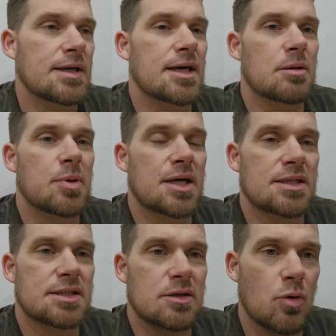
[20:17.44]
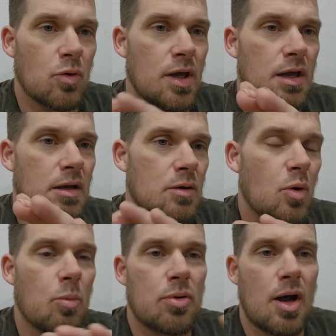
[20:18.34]
And the bank said, okay,
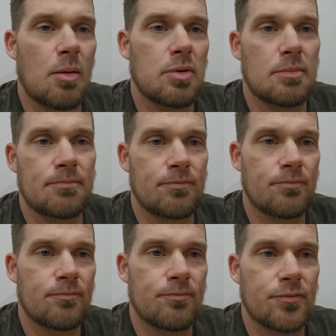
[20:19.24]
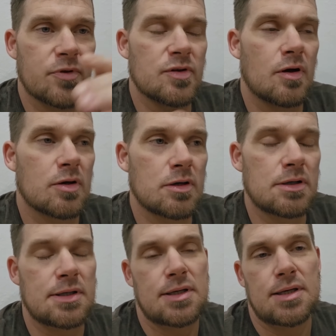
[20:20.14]
no problem, it's all good,
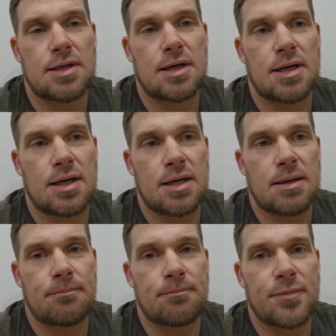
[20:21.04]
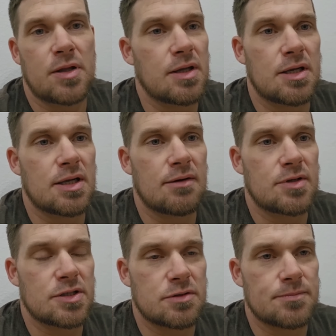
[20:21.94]
uh, and they didn't have an
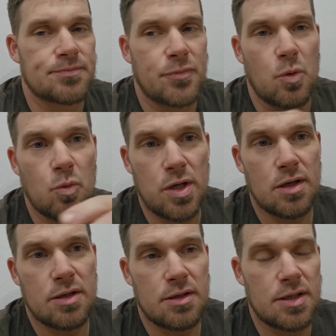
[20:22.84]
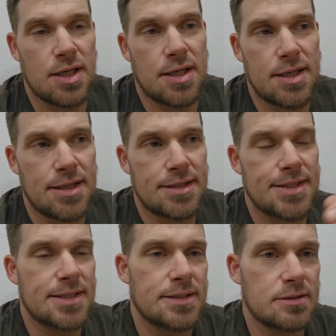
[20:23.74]
issue. We, on the other hand,
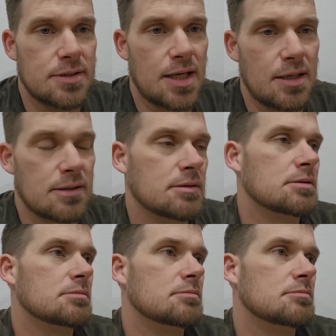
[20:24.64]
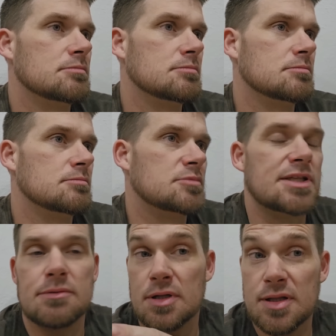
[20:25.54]
didn't do that,
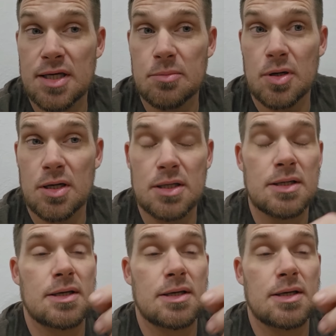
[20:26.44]
didn't really think about it.